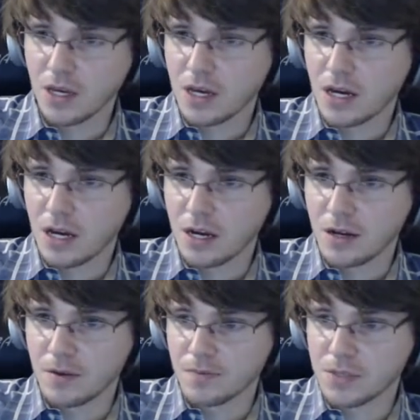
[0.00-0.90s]

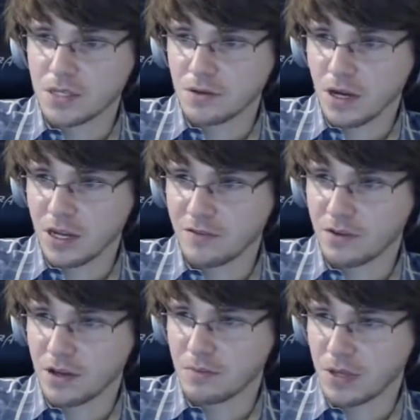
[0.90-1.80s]
um, still kind of
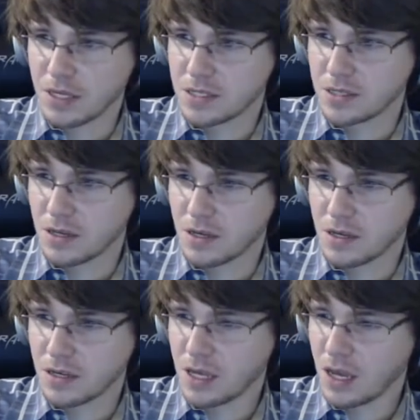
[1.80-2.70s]
uh, plays uh,
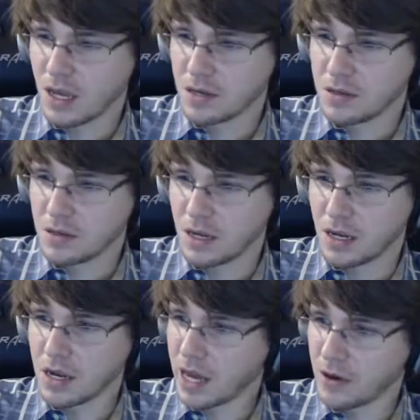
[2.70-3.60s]
into hand. And
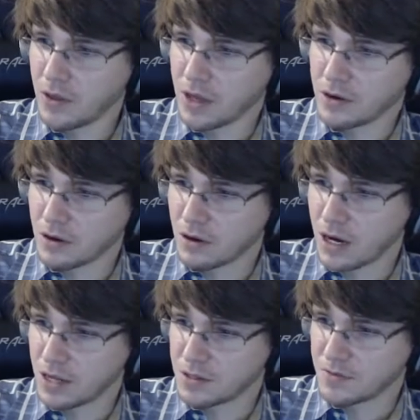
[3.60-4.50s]
now that your
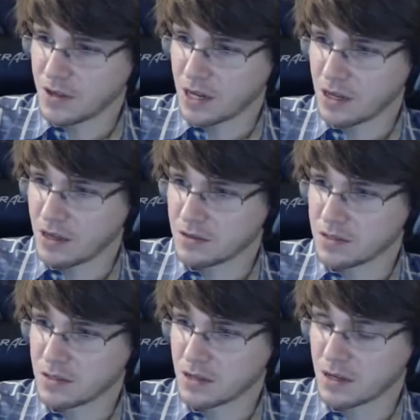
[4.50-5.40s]
odds of getting it
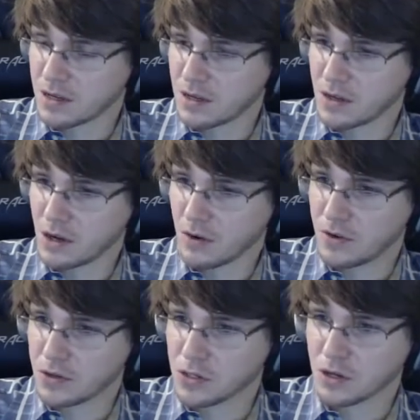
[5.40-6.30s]
uh, in the near
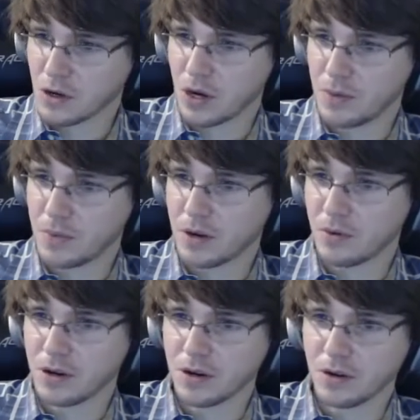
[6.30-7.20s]
future go up, I
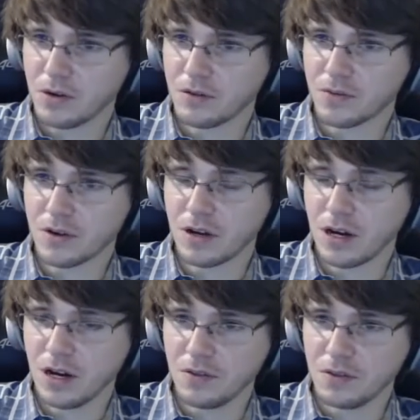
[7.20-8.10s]
wanted to go over
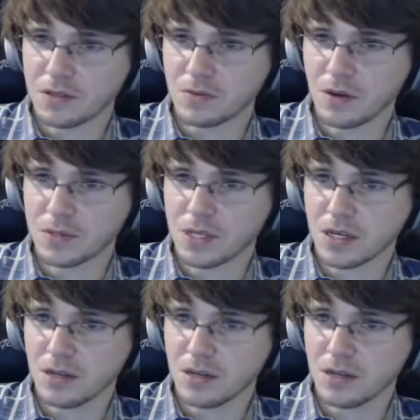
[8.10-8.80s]
on this website,